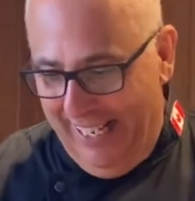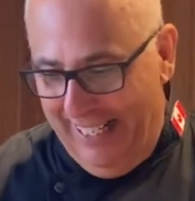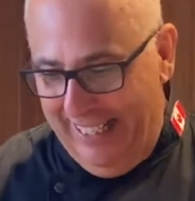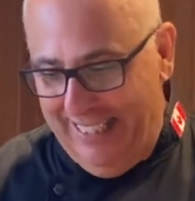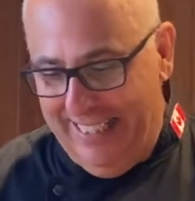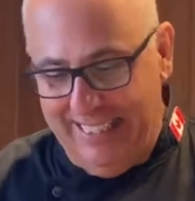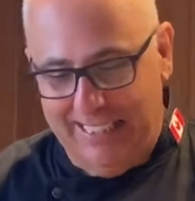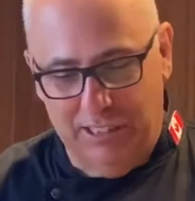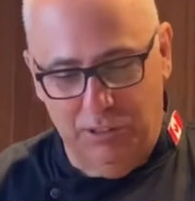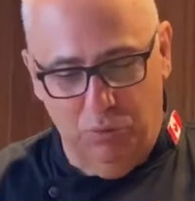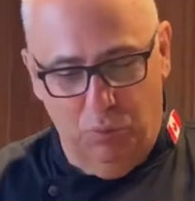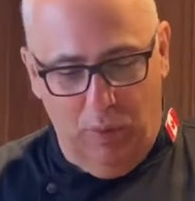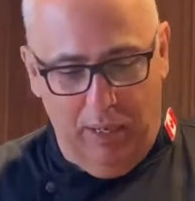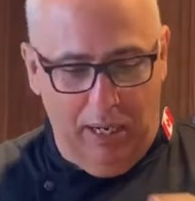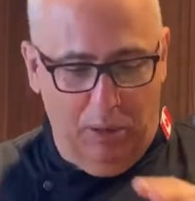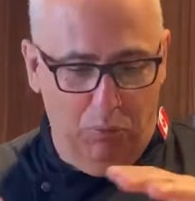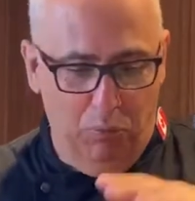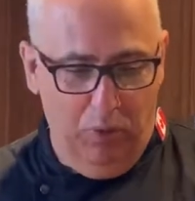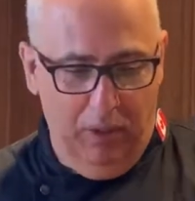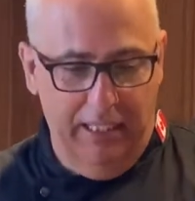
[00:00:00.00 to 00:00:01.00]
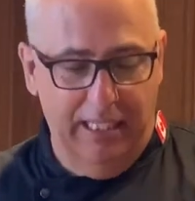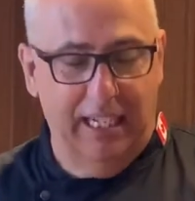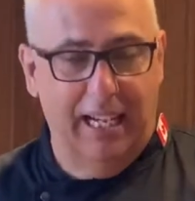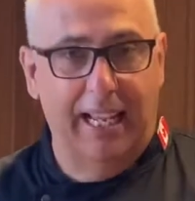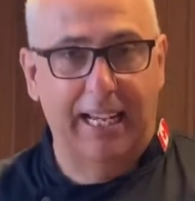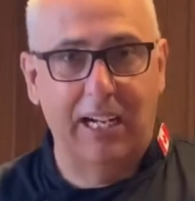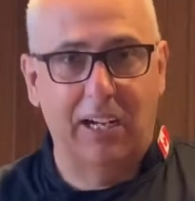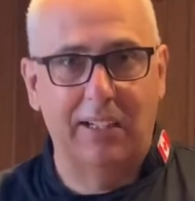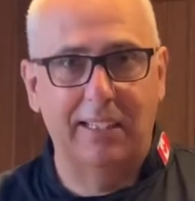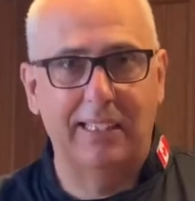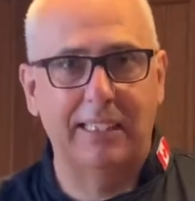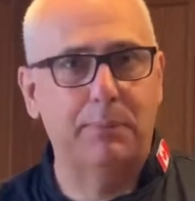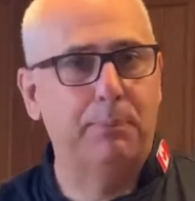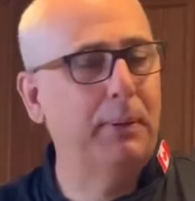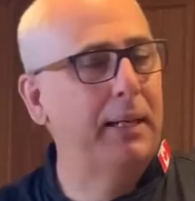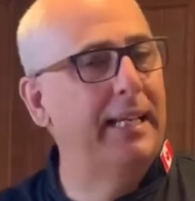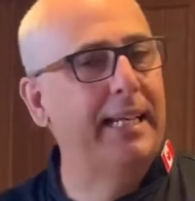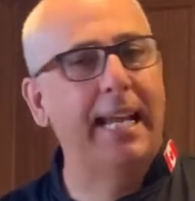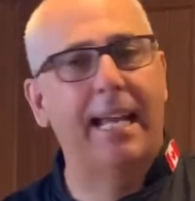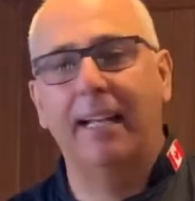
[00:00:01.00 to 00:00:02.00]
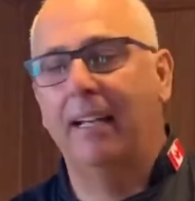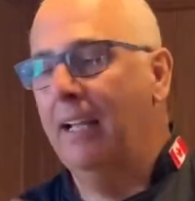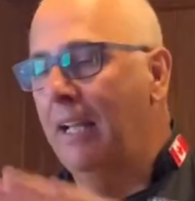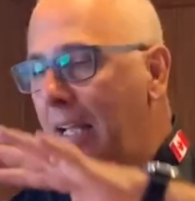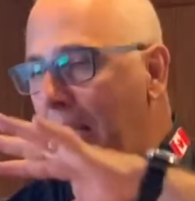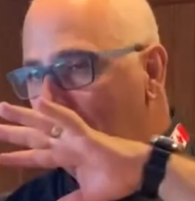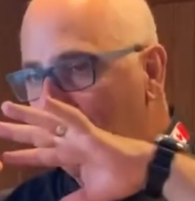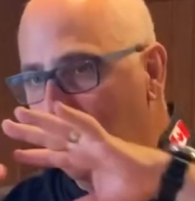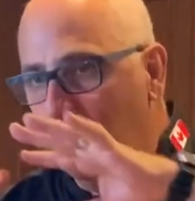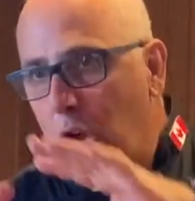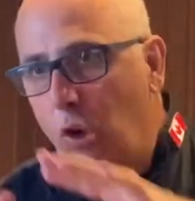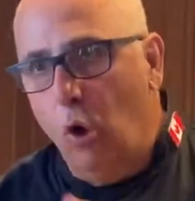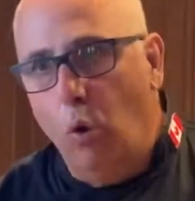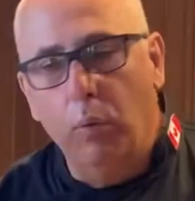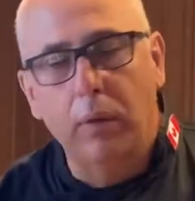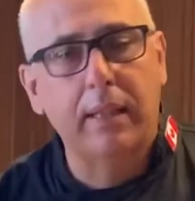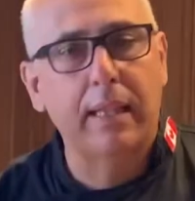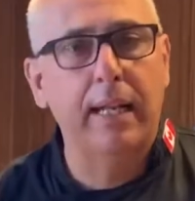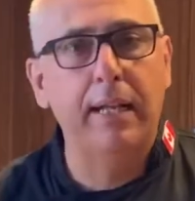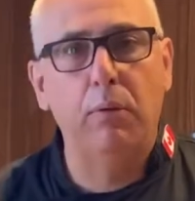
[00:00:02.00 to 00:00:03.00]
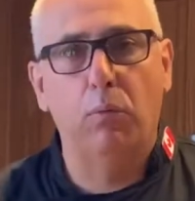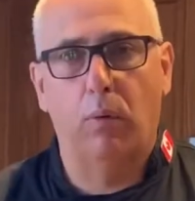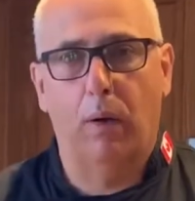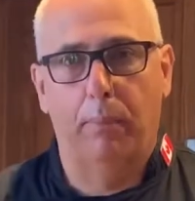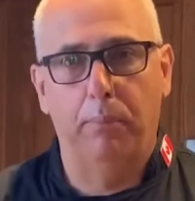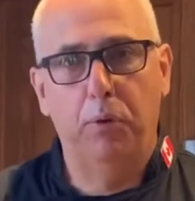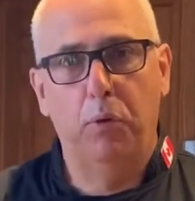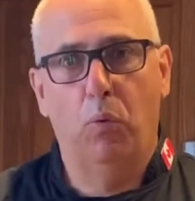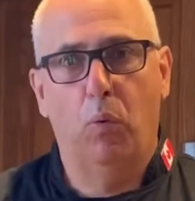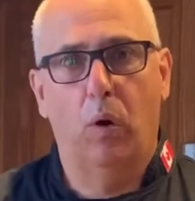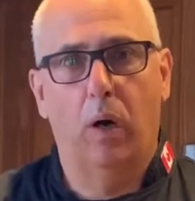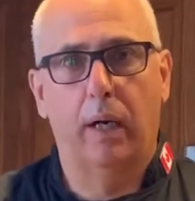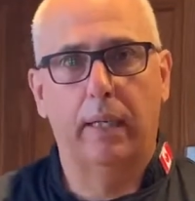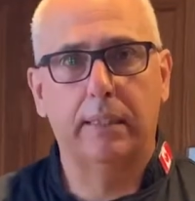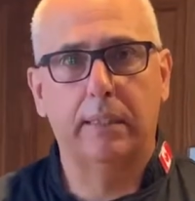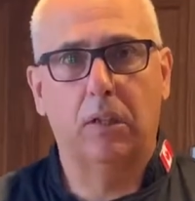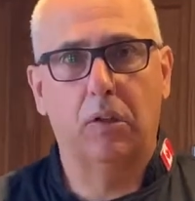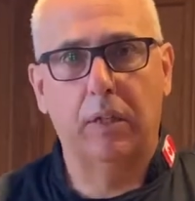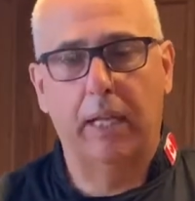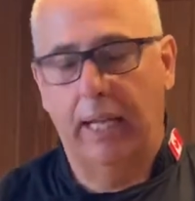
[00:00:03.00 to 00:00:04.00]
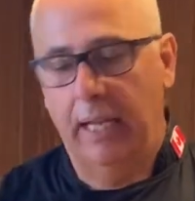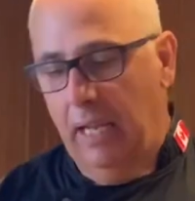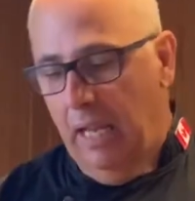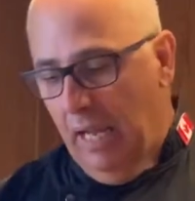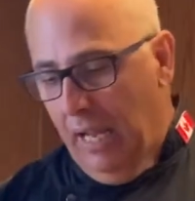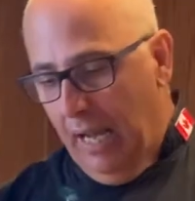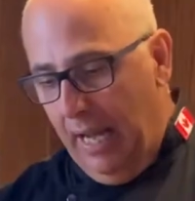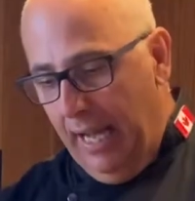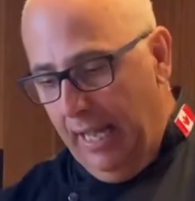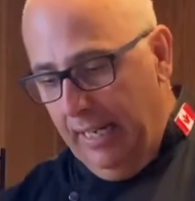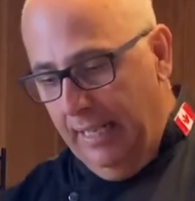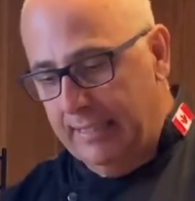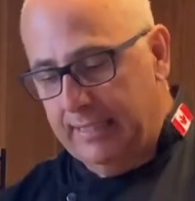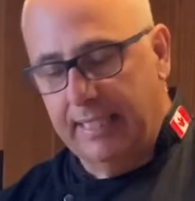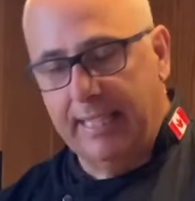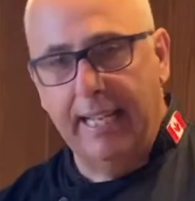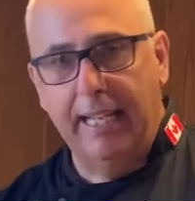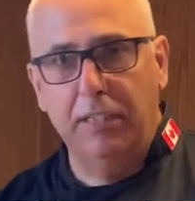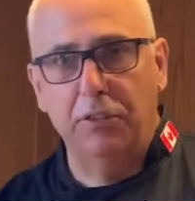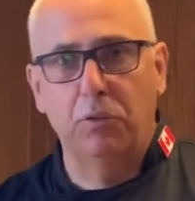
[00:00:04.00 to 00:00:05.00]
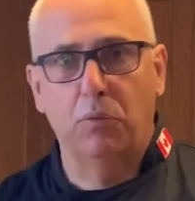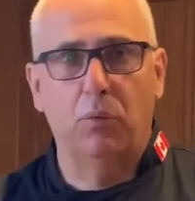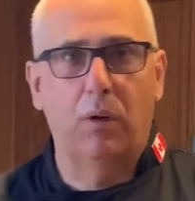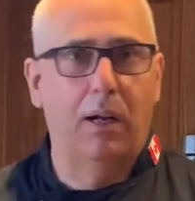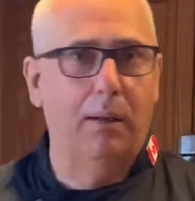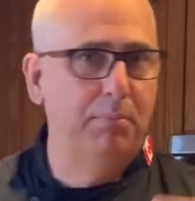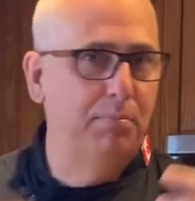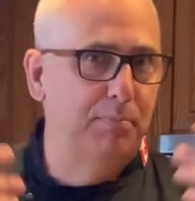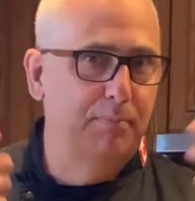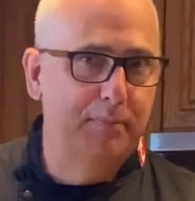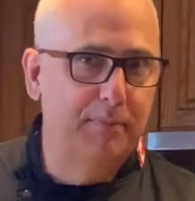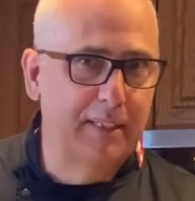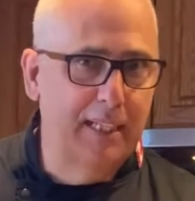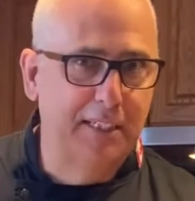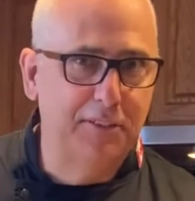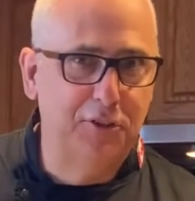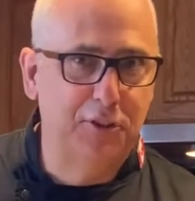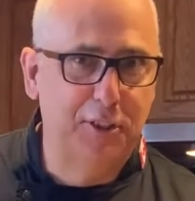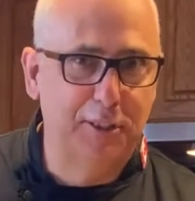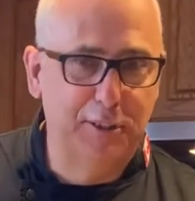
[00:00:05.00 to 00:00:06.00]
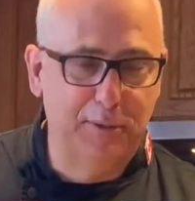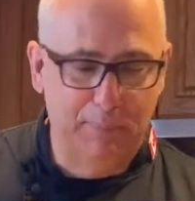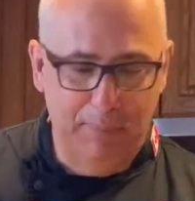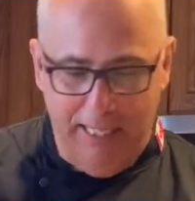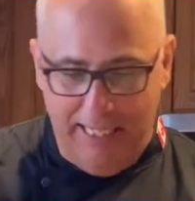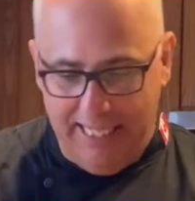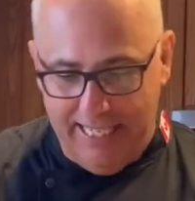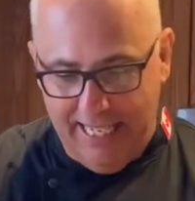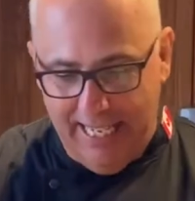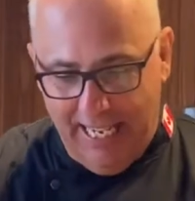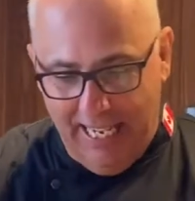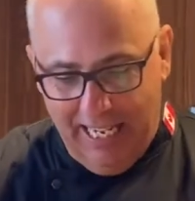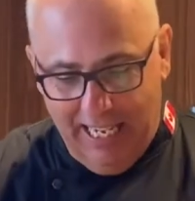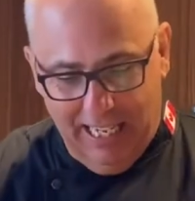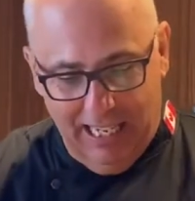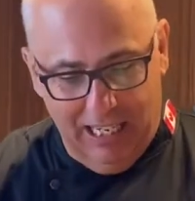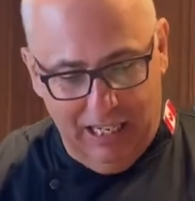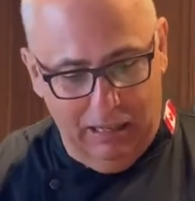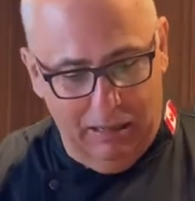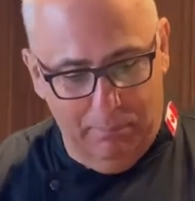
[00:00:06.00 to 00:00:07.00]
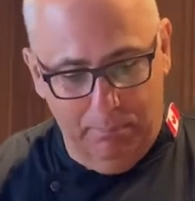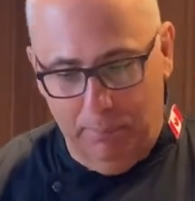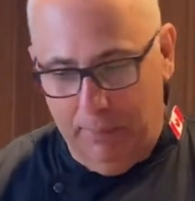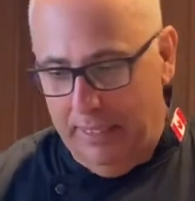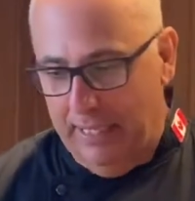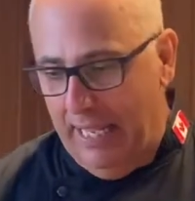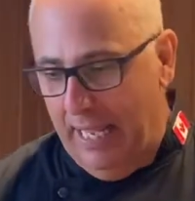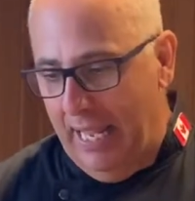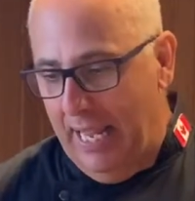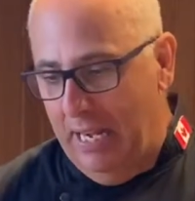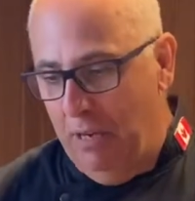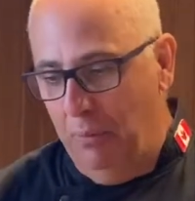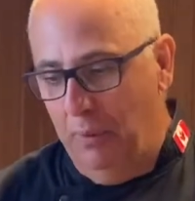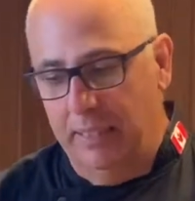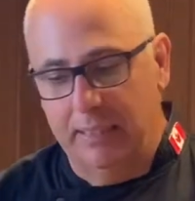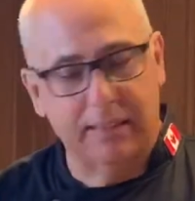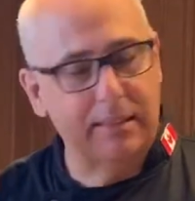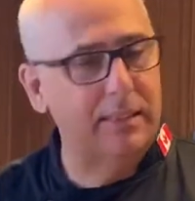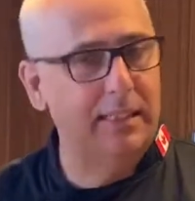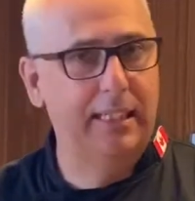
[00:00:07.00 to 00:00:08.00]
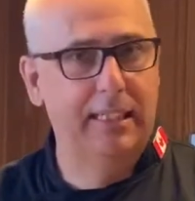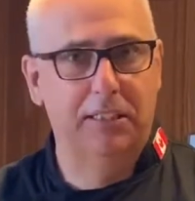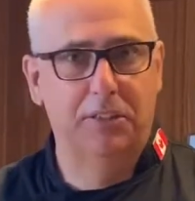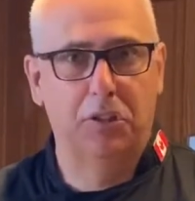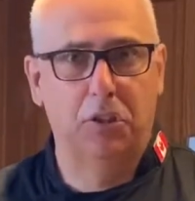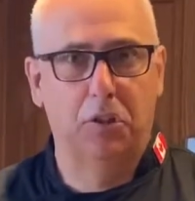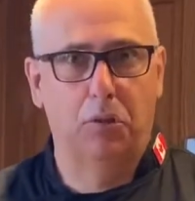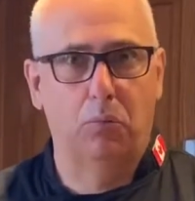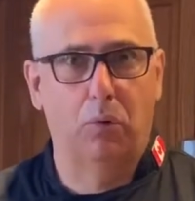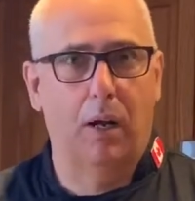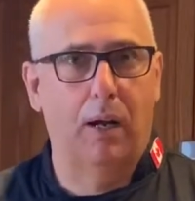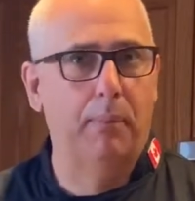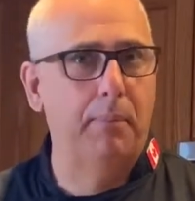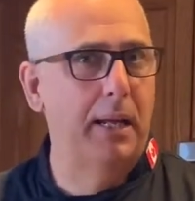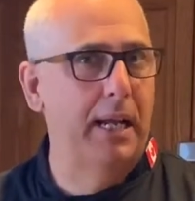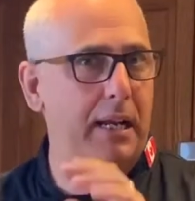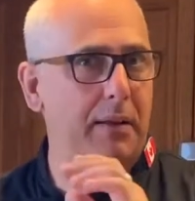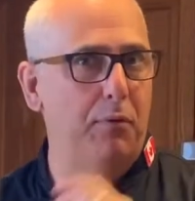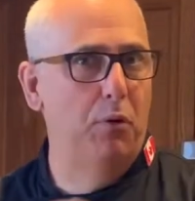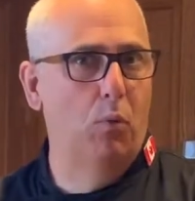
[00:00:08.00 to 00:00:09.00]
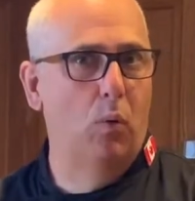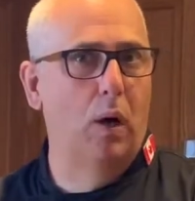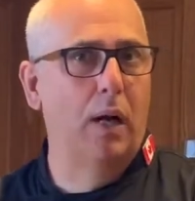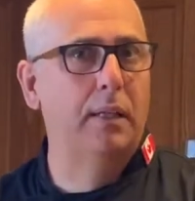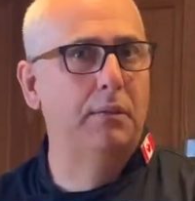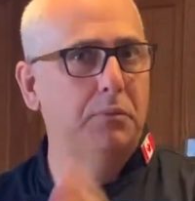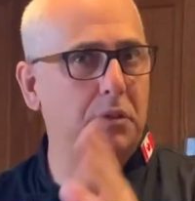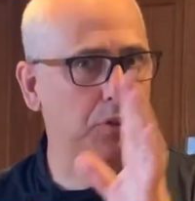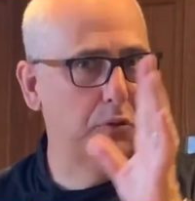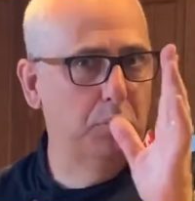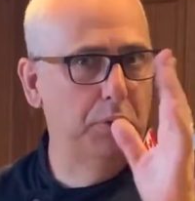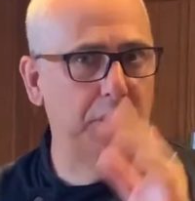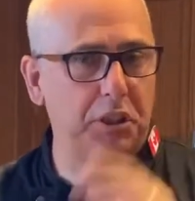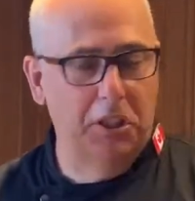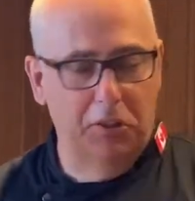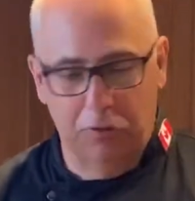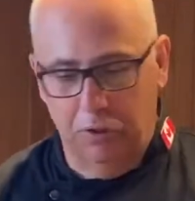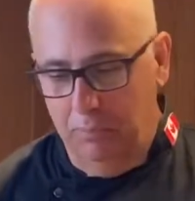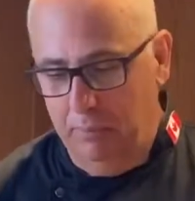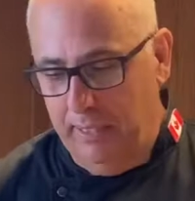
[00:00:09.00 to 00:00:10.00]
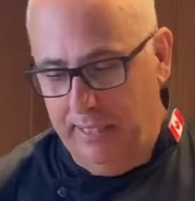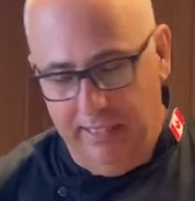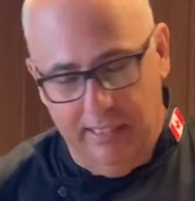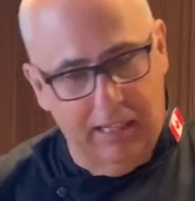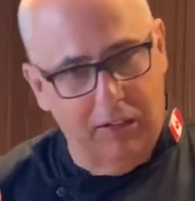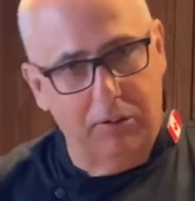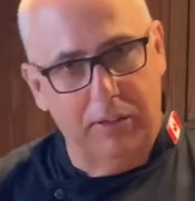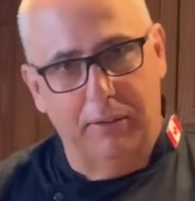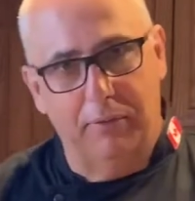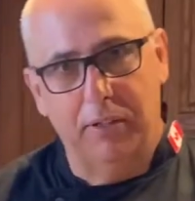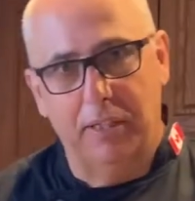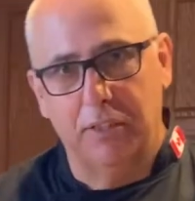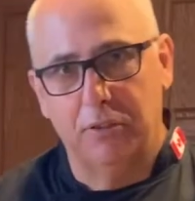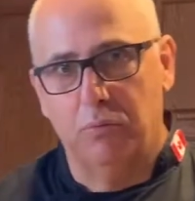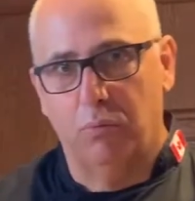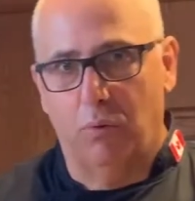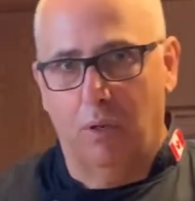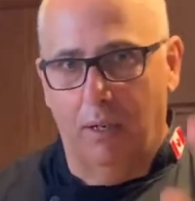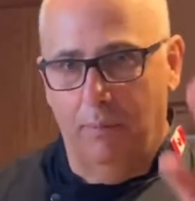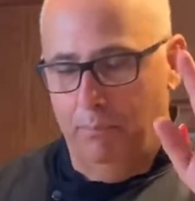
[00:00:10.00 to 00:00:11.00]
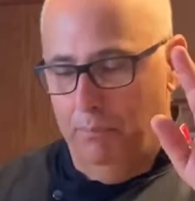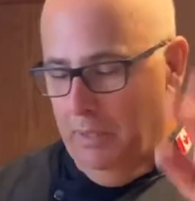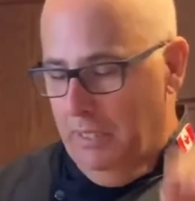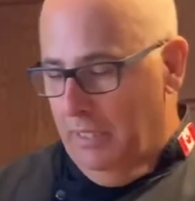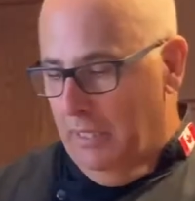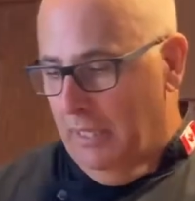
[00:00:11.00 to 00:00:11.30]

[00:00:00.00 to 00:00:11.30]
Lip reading: This is the one I really like on this, but again, go with any rub you want, okay? I like the Cajun rub. That's just me. But anyways, it is a good rub. And if you want, just reach out to me and I'll give you this rub.